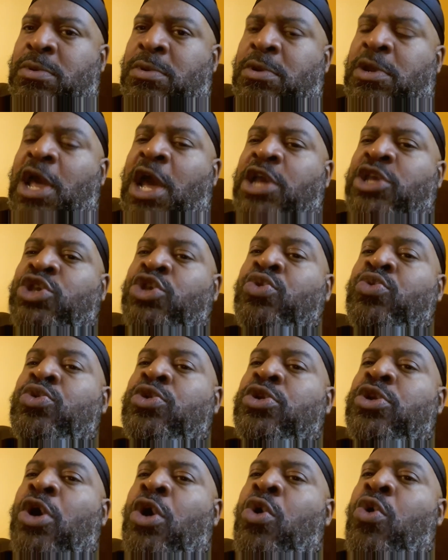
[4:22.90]
Now you
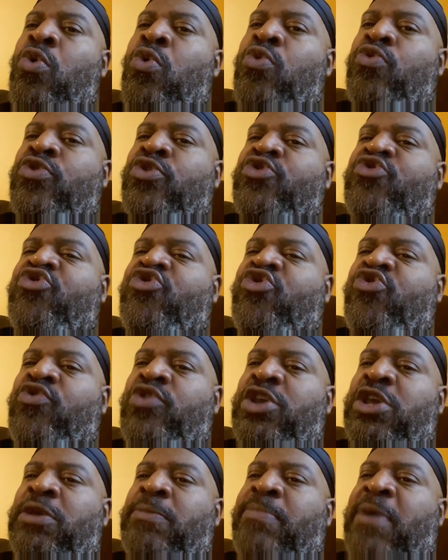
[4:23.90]
know the
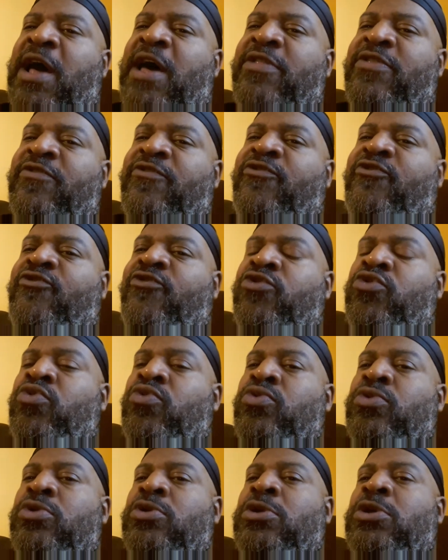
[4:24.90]
tree by the
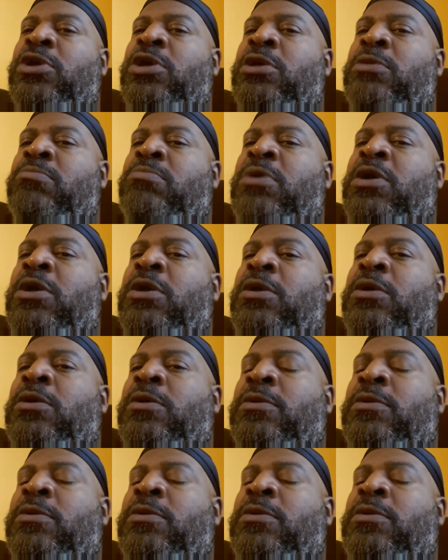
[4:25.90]
fruit it bears.